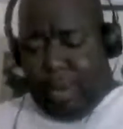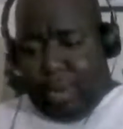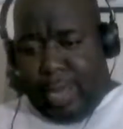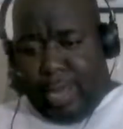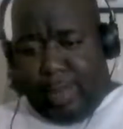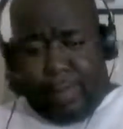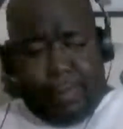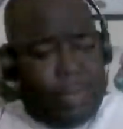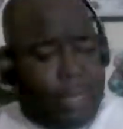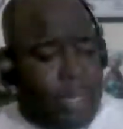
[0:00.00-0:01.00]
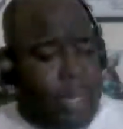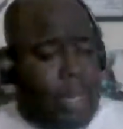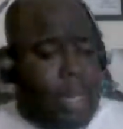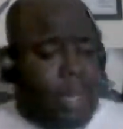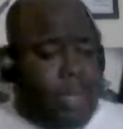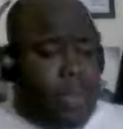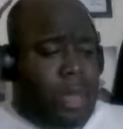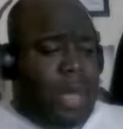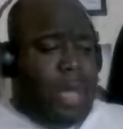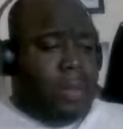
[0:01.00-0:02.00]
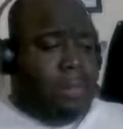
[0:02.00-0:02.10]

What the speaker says: right? You had the